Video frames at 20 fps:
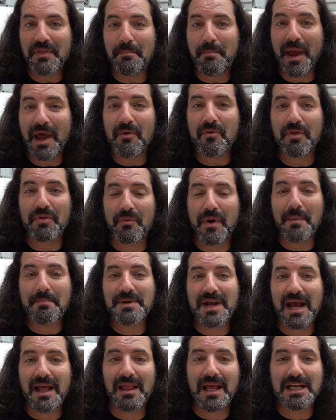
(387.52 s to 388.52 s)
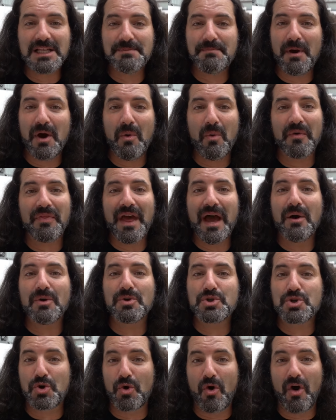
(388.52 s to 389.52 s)
the Penrith Reptile Expo
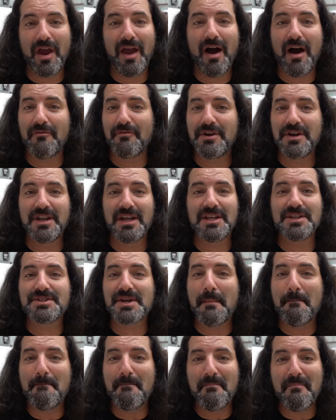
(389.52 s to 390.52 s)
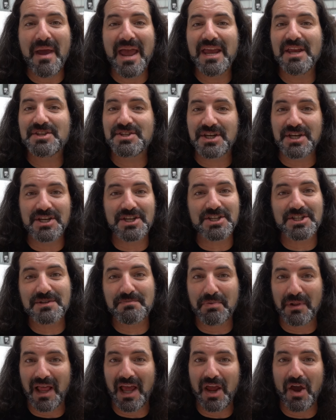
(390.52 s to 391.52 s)
without Troy Hovenden's amazing
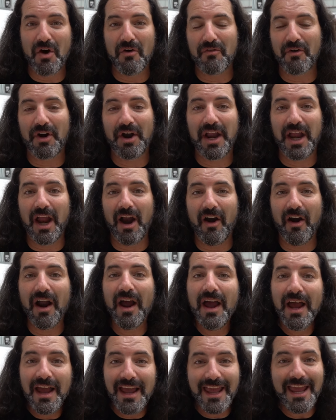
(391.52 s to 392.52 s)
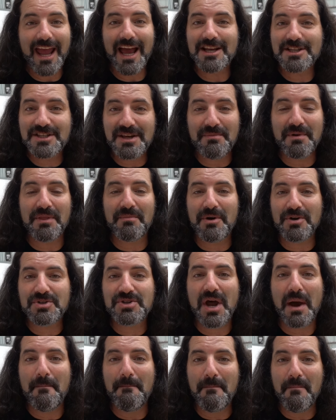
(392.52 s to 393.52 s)
display over here. He has some of the
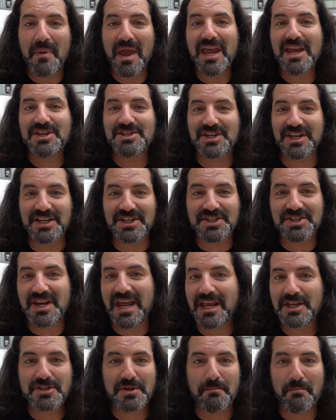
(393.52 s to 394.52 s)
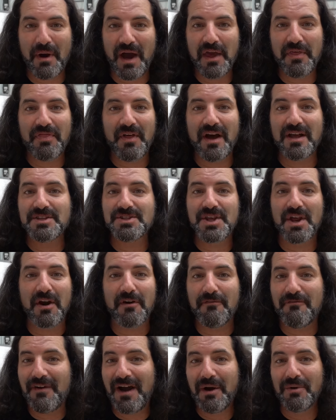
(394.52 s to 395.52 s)
most amazing snakes and pythons that
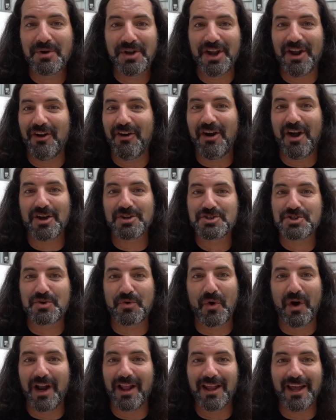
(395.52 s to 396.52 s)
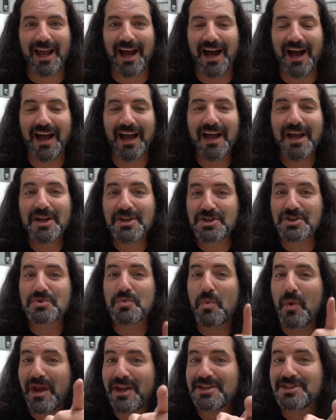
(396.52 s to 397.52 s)
are found here in Australia. Just
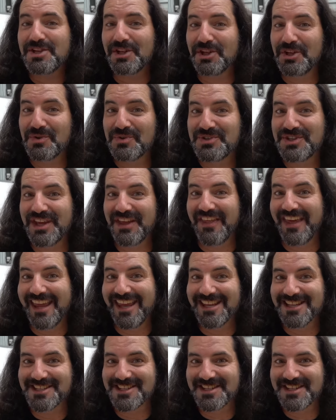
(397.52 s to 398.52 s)
wait until you see these.